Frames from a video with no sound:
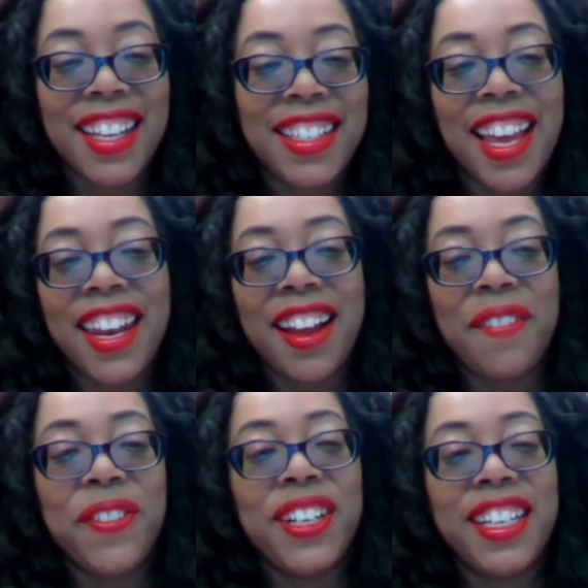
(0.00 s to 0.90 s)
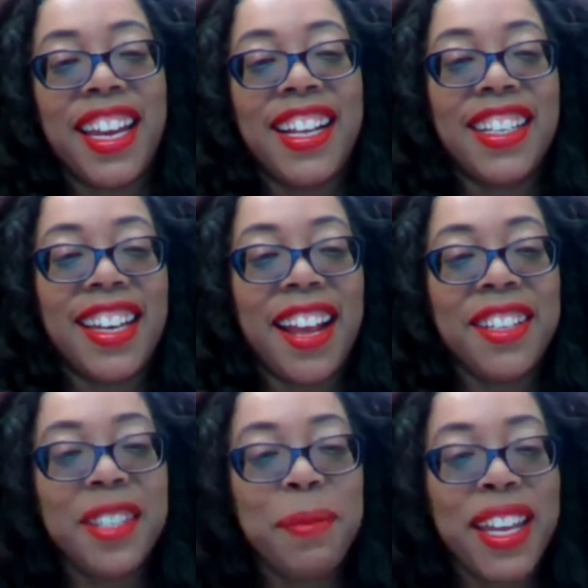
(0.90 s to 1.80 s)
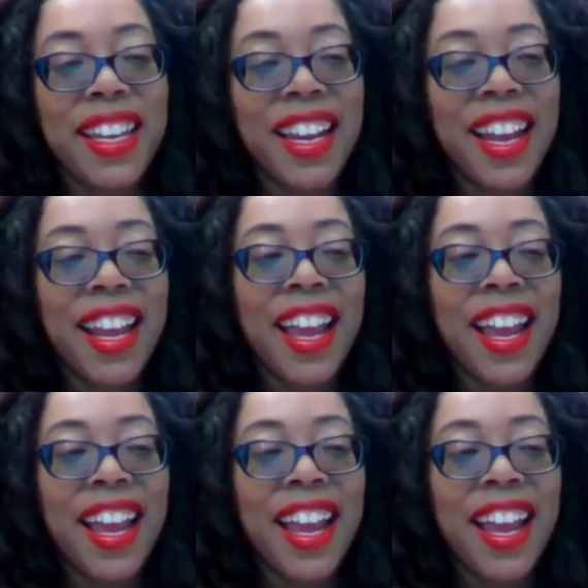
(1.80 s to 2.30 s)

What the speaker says: and setting up for today's announcement,